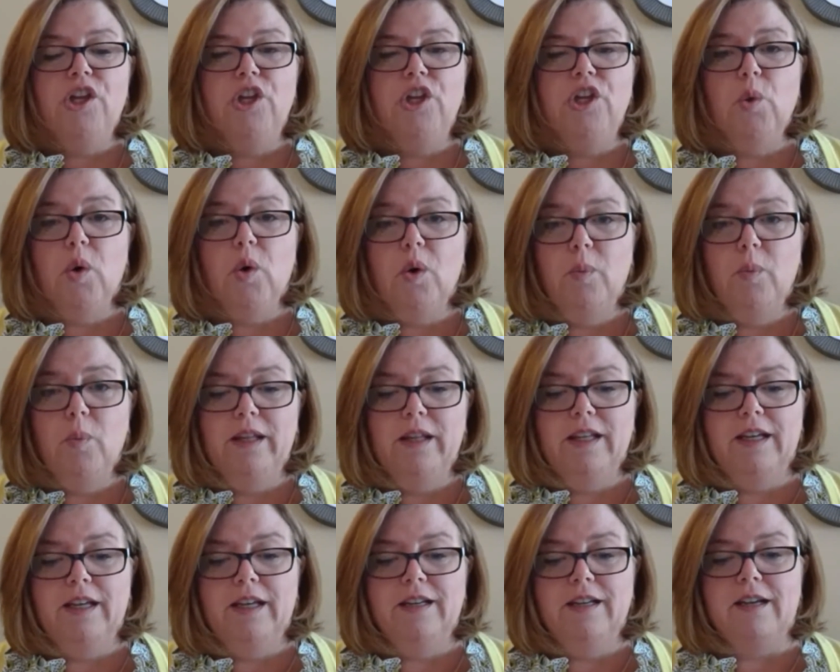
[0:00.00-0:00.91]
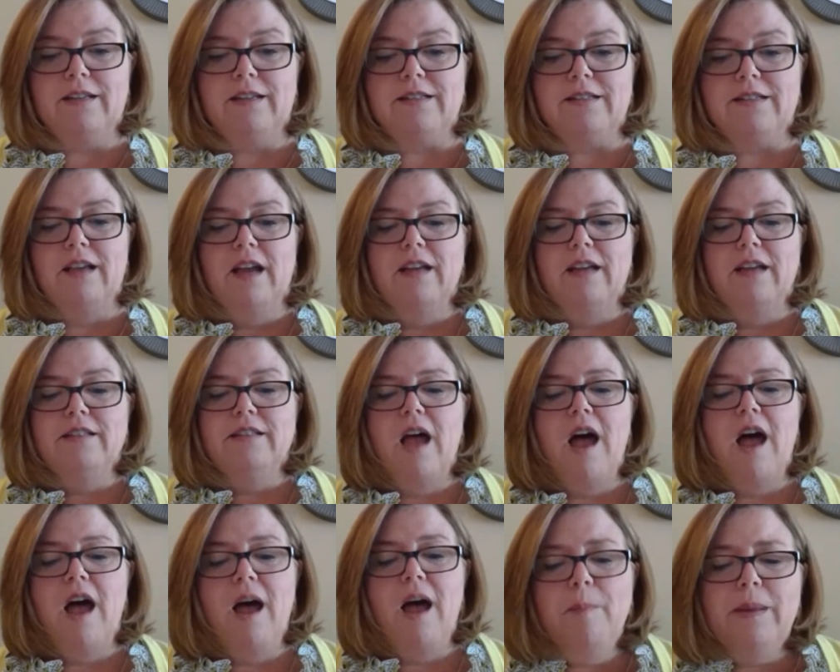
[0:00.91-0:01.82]
Your willingness
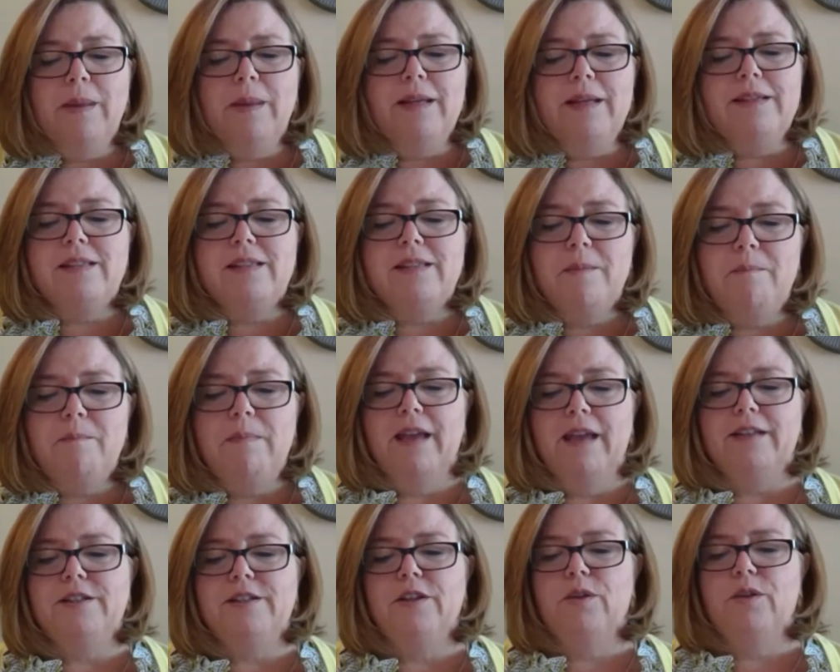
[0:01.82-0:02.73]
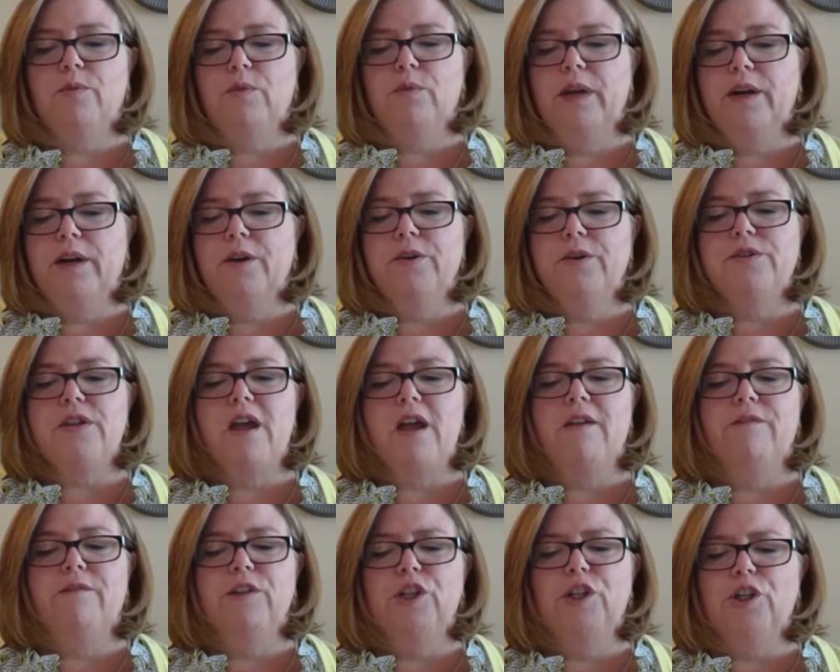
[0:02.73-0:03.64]
to humbly submit to the
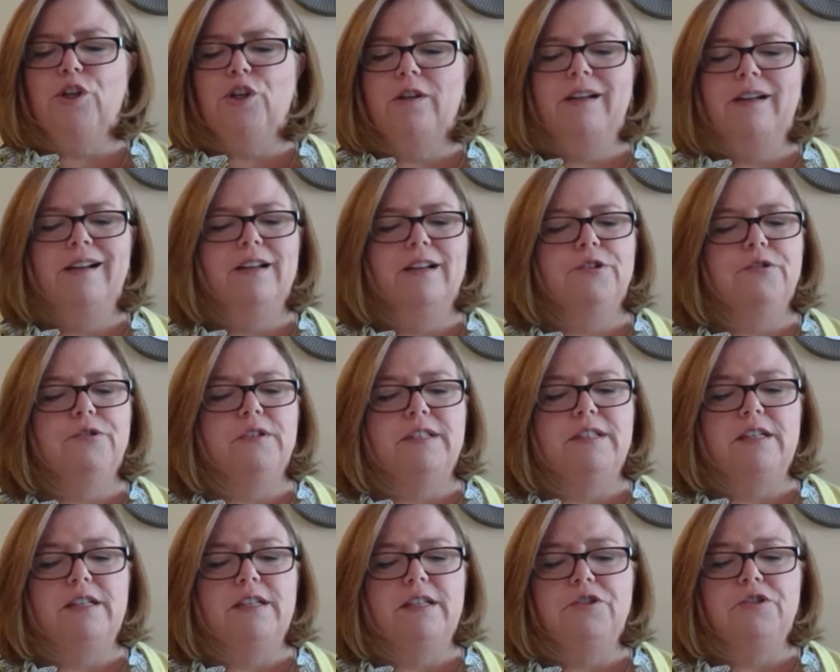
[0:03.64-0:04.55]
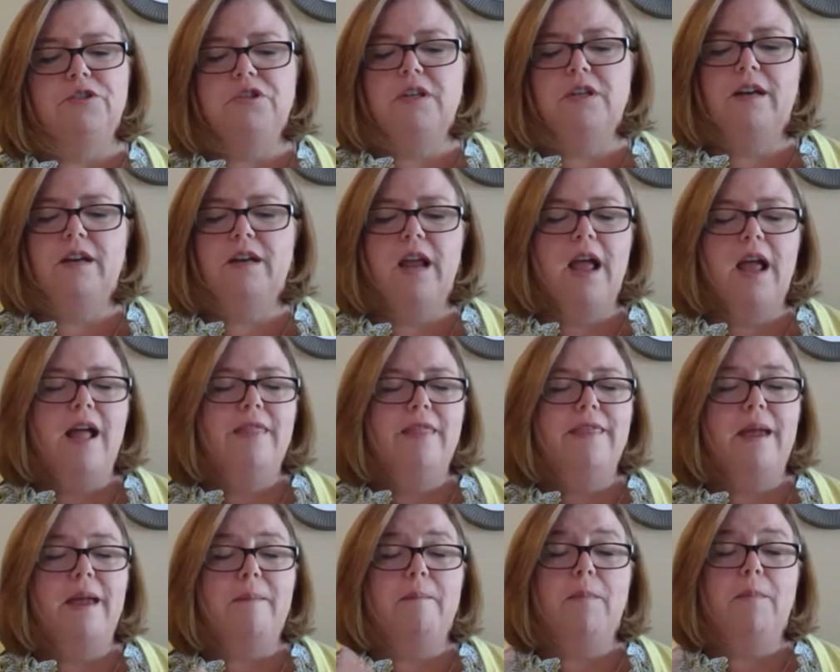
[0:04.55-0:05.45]
rigors of learning a tradition
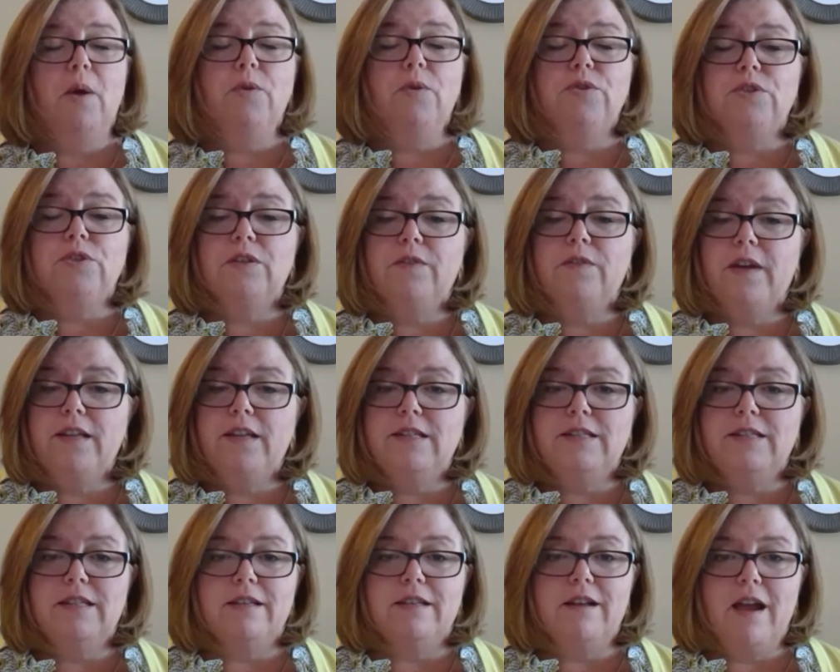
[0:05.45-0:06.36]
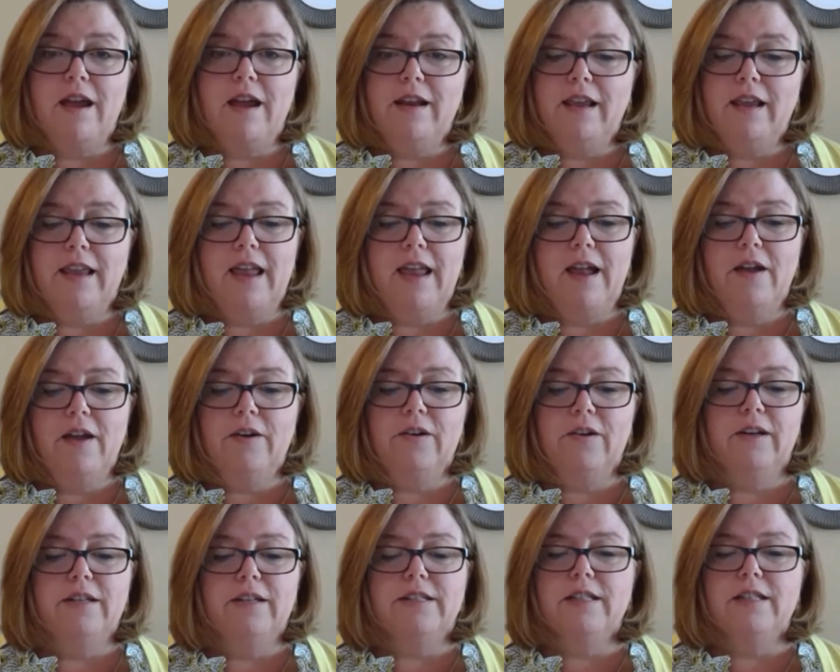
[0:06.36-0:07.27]
that most of us did not encounter
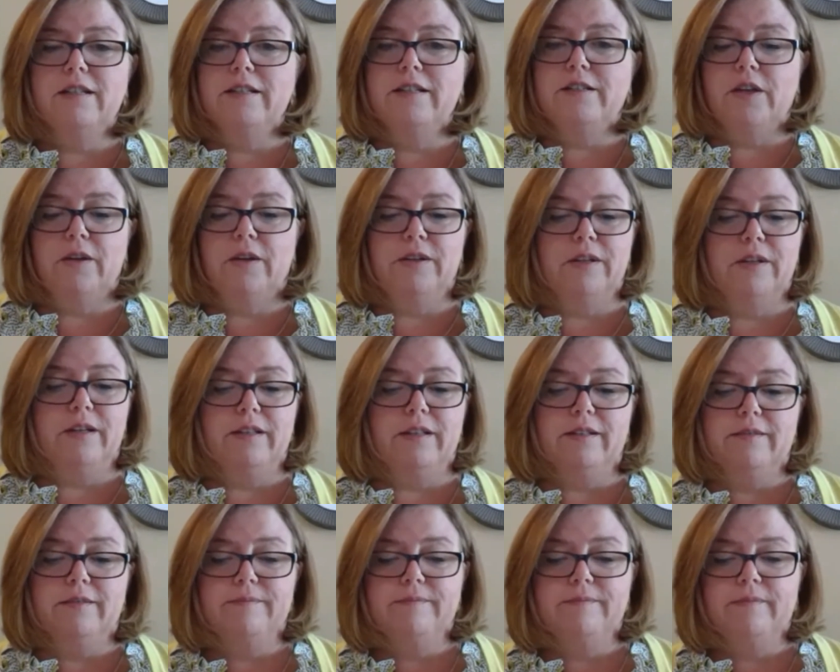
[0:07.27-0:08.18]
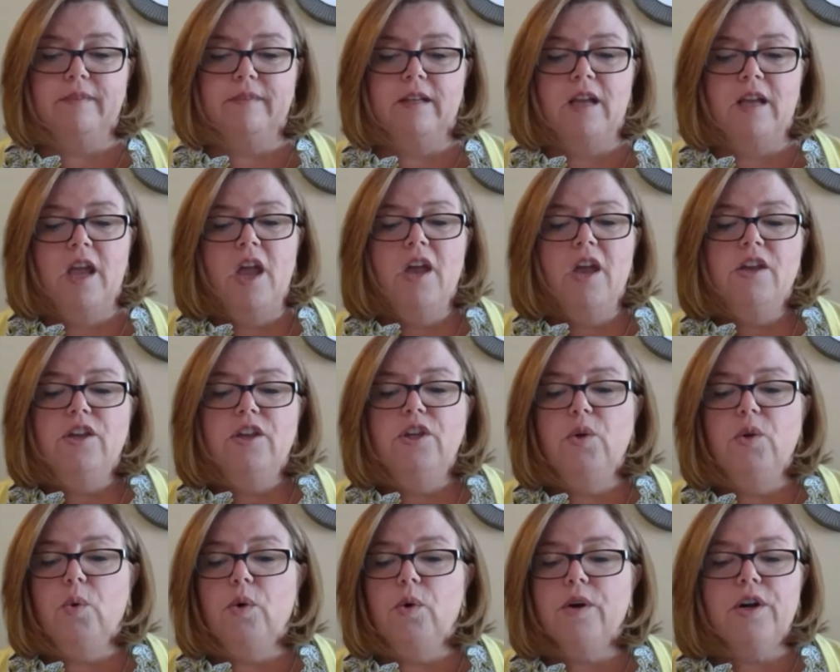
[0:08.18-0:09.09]
until adulthood.
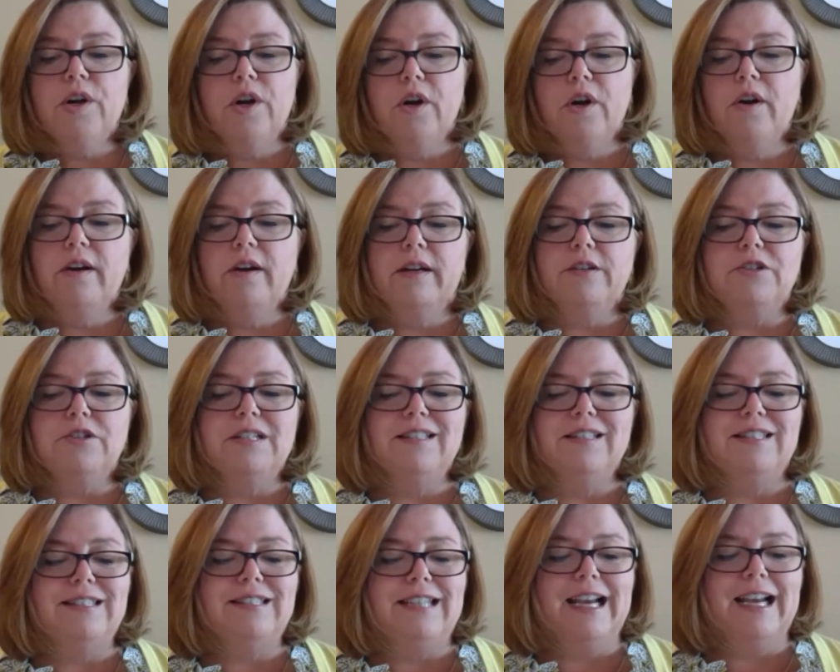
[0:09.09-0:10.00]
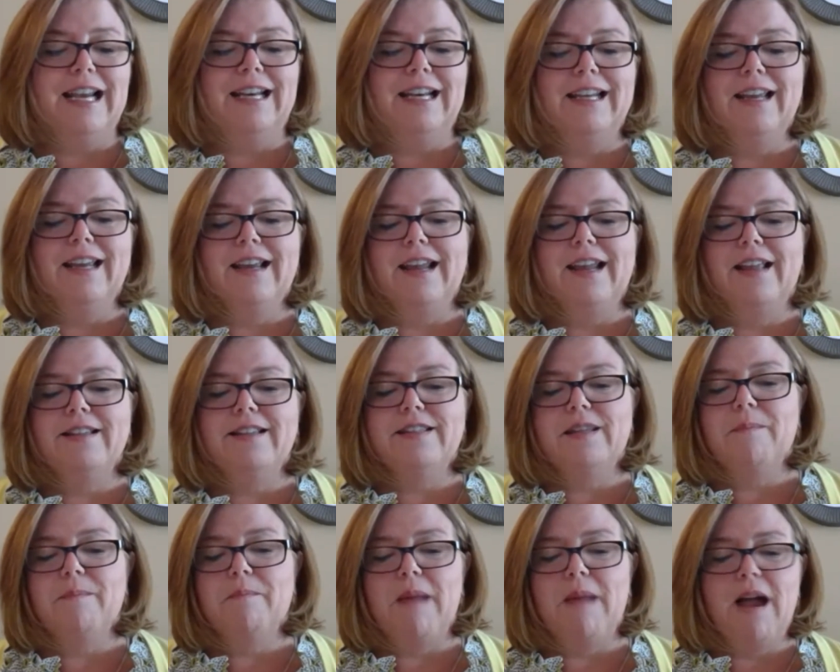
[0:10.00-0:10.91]
Your courage in standing against
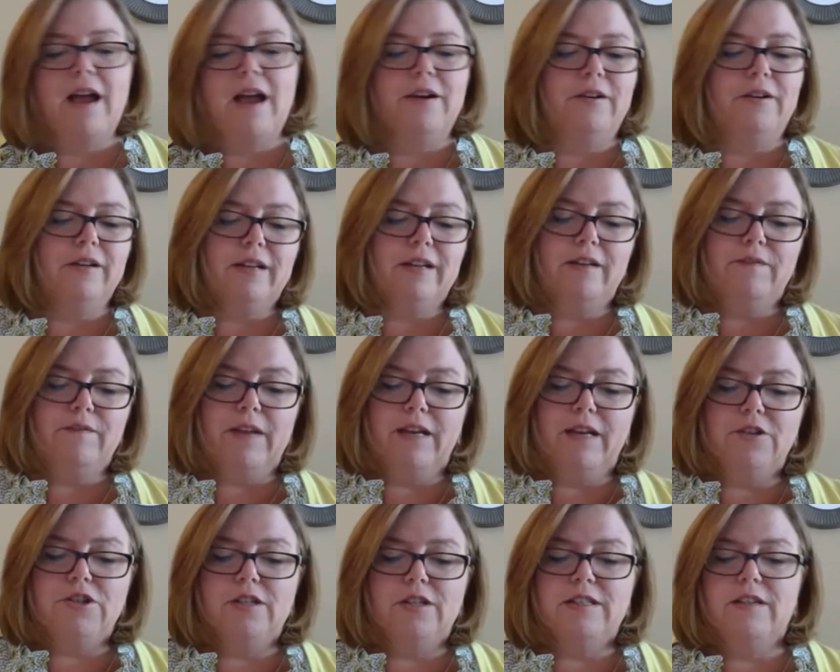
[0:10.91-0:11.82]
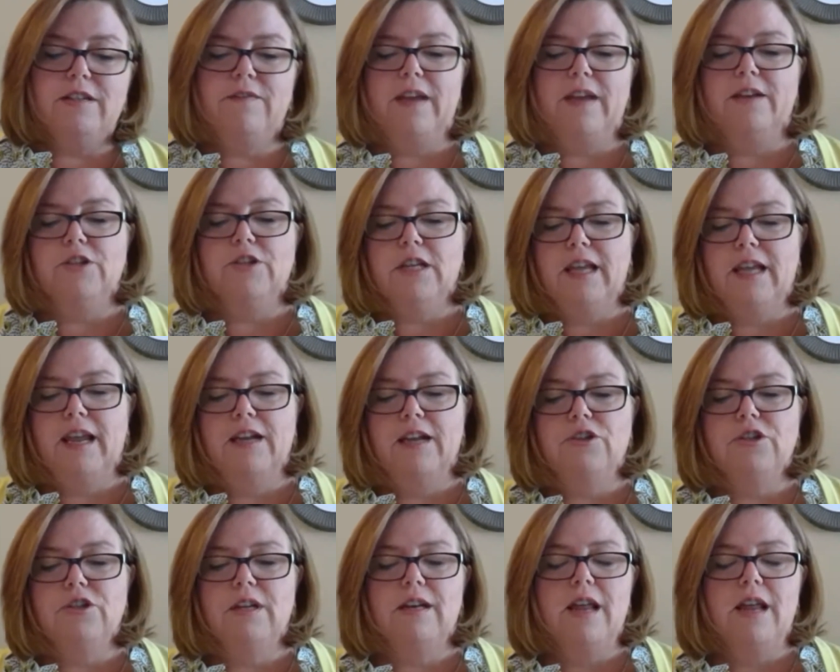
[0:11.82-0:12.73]
the modern conventions of
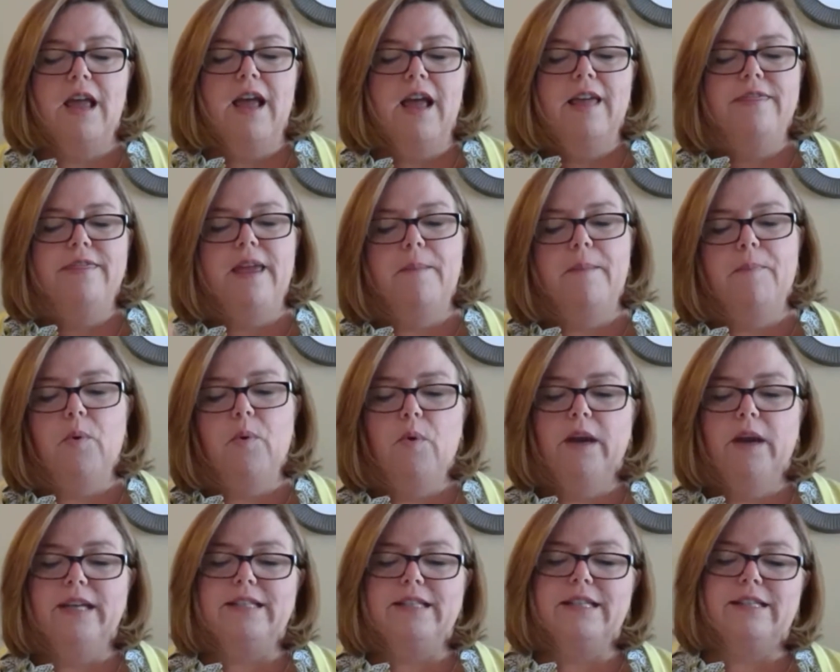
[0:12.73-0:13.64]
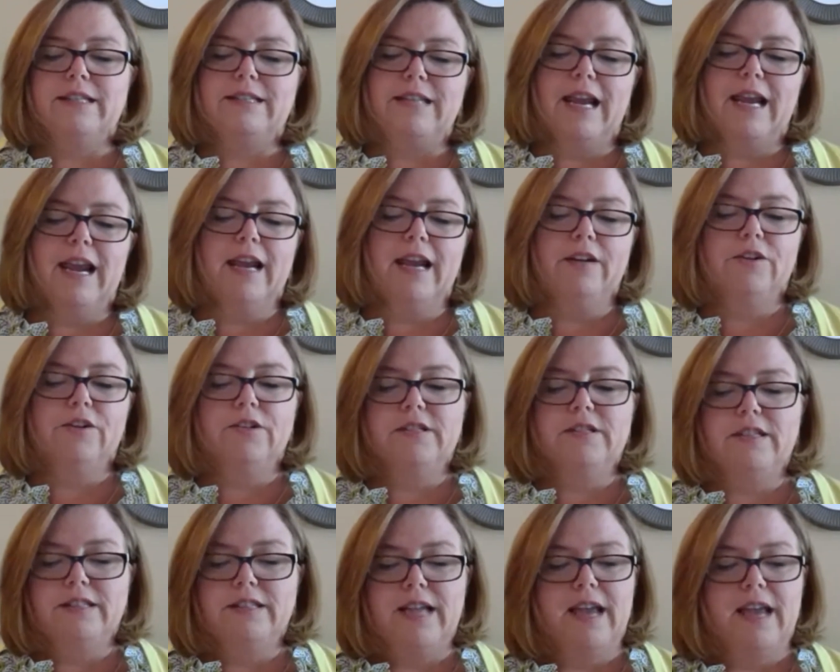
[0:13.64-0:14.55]
education that point to standards
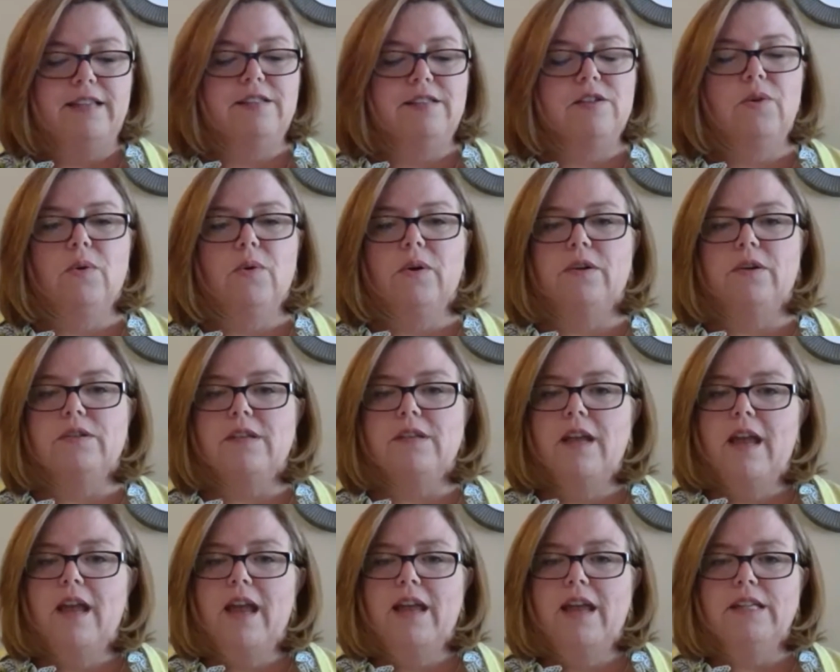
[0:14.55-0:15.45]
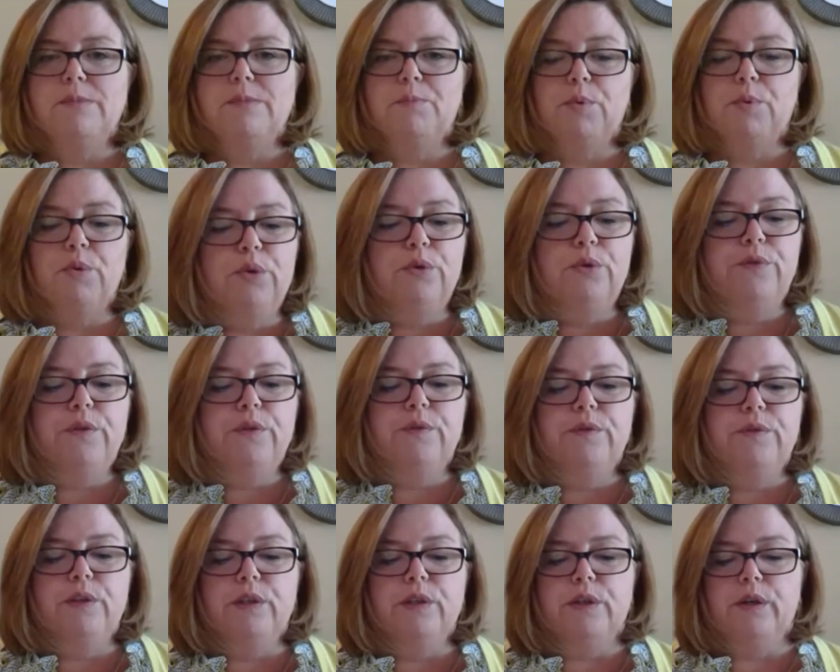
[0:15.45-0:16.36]
and test scores as proof
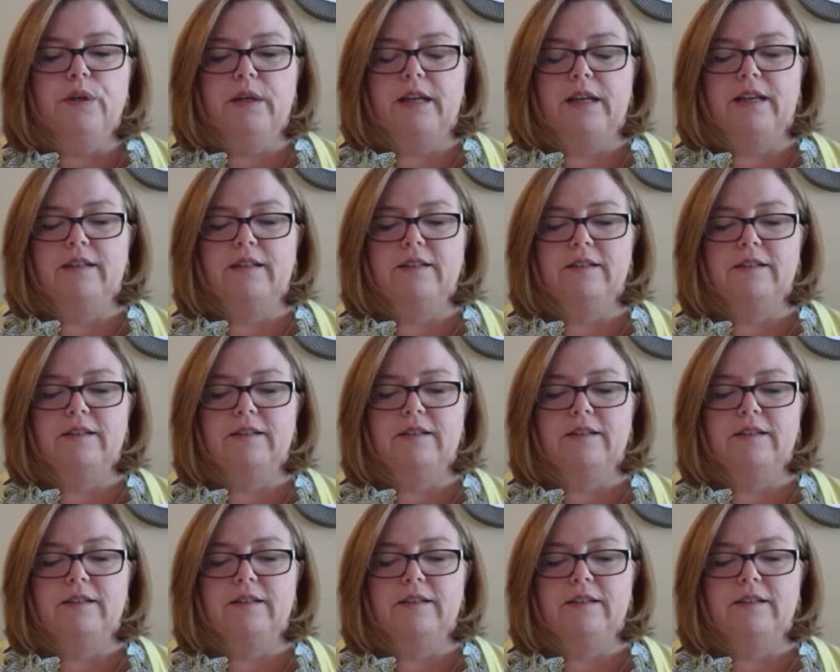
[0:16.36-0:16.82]
of learning.